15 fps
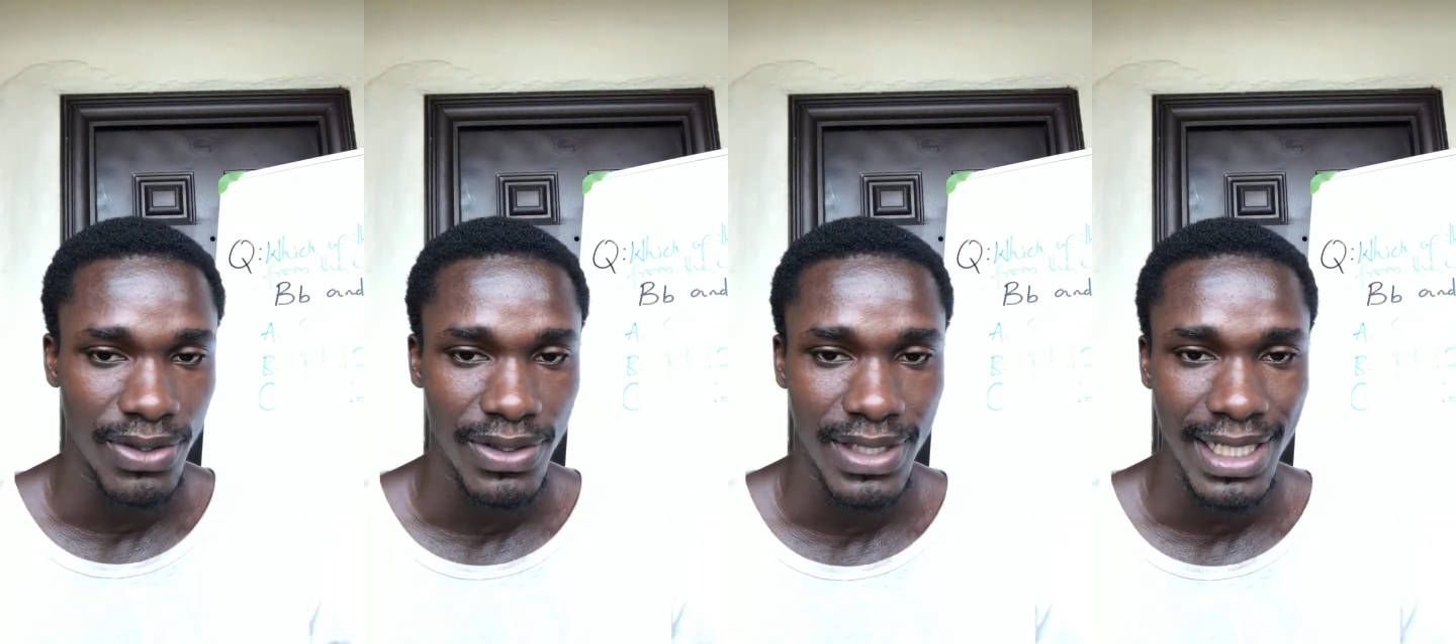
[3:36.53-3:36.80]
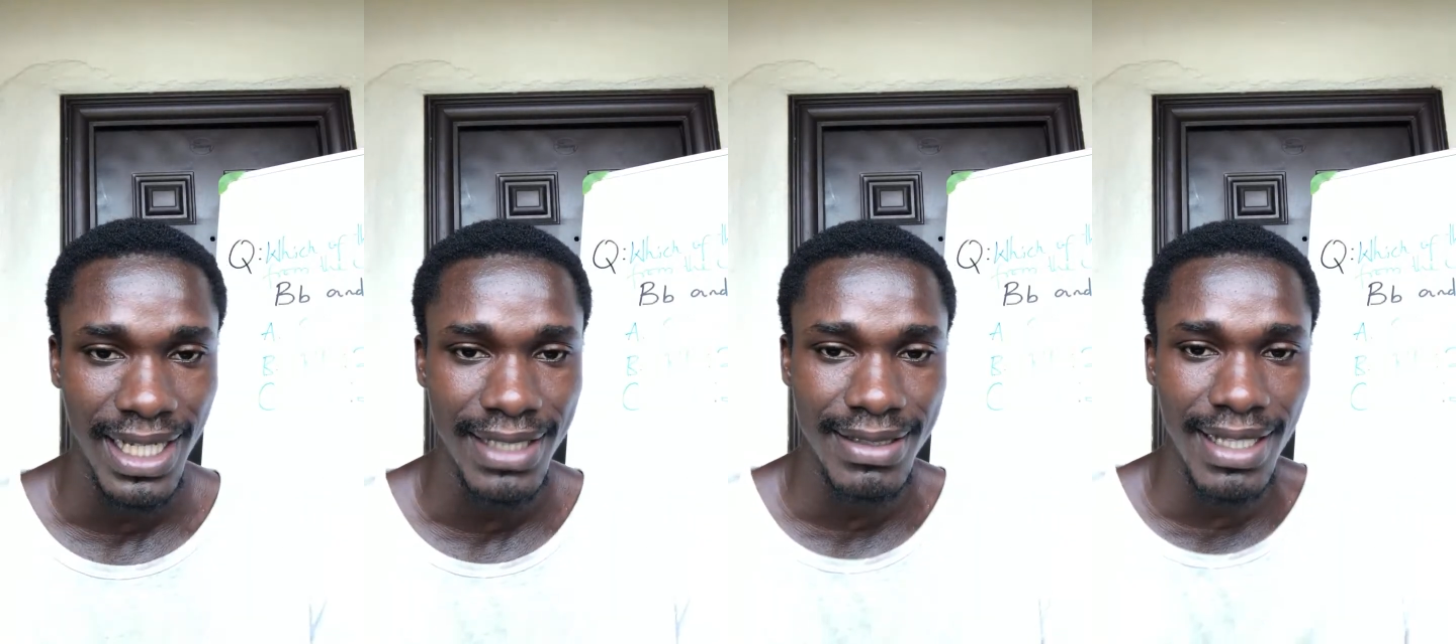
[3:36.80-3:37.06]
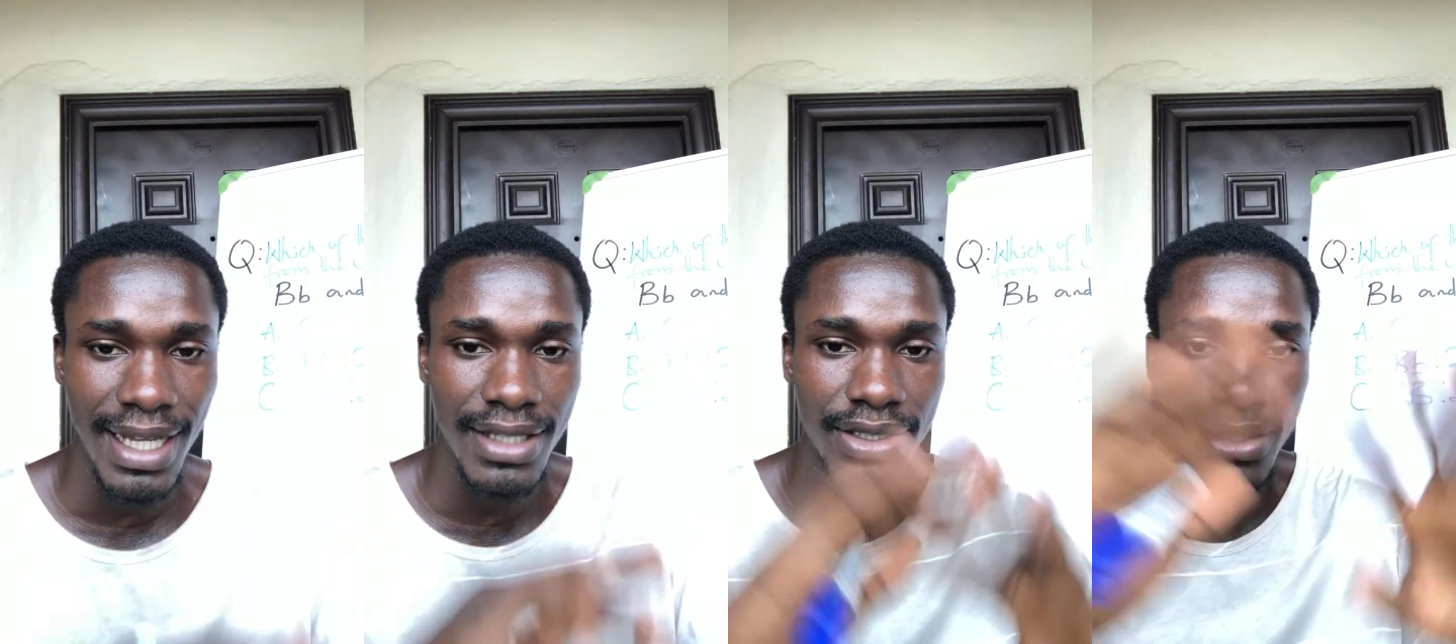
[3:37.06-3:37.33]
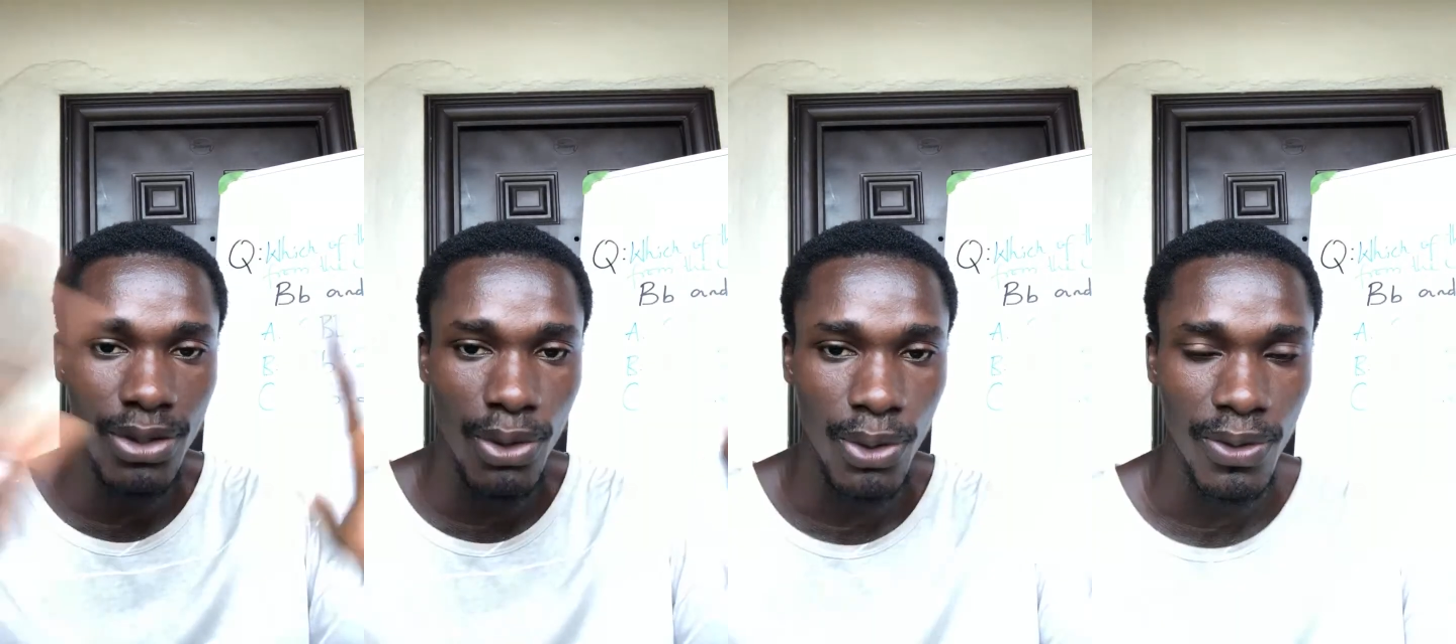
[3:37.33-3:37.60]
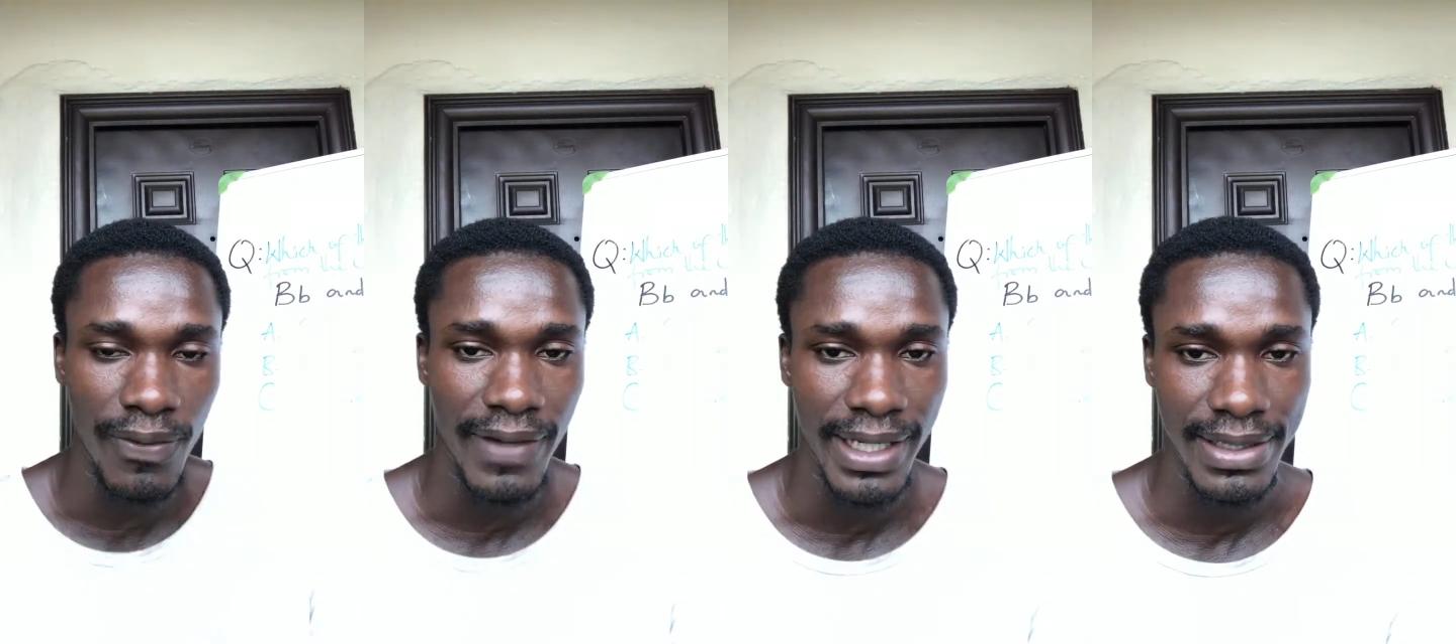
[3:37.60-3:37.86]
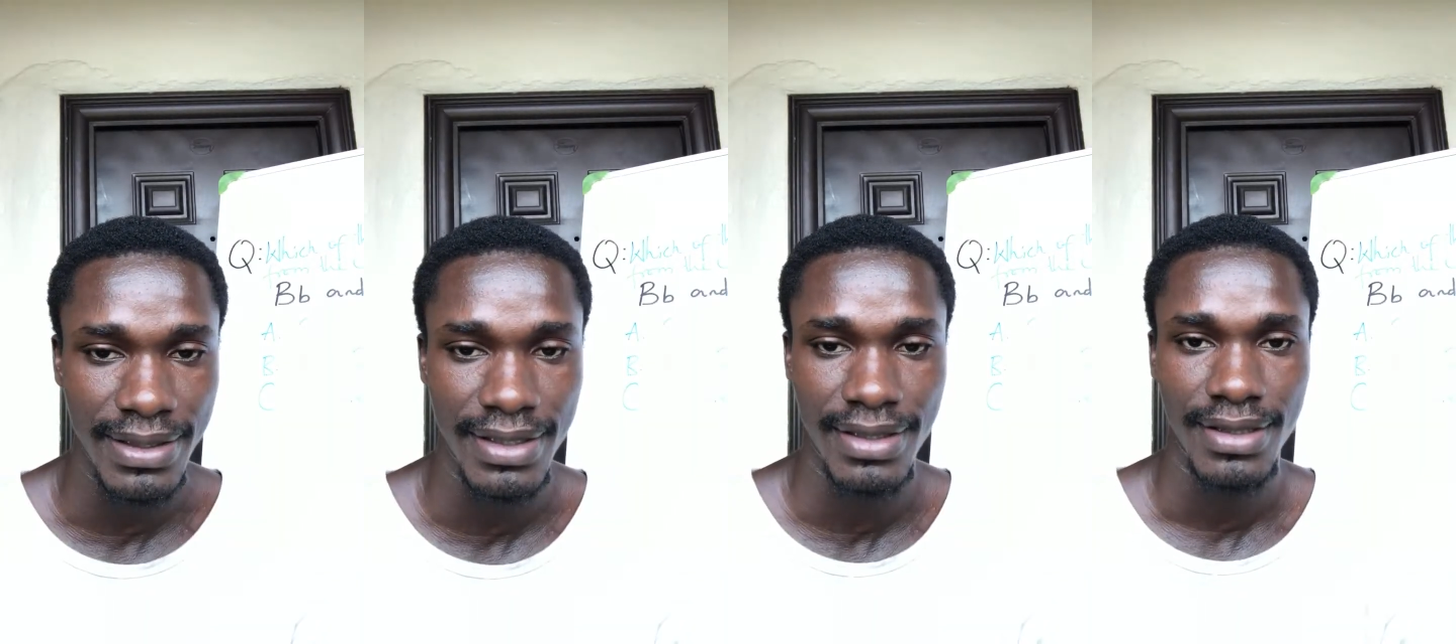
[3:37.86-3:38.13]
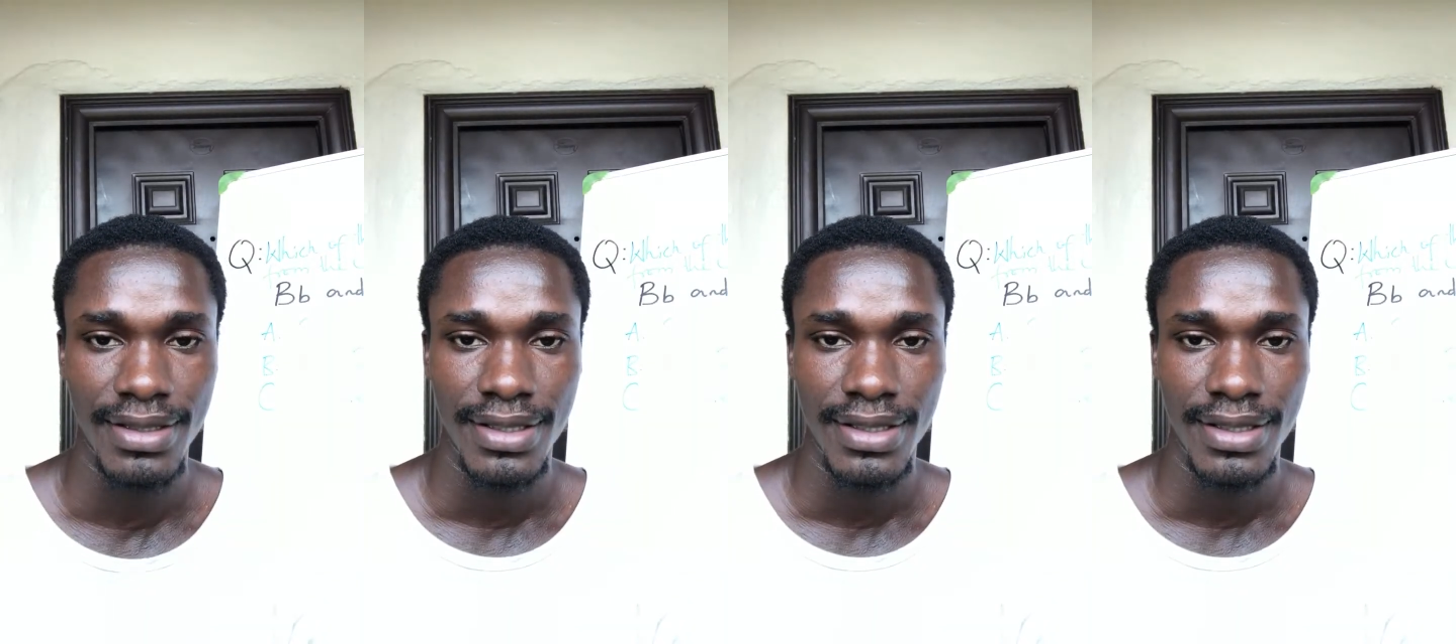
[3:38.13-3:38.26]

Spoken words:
scattered all over it.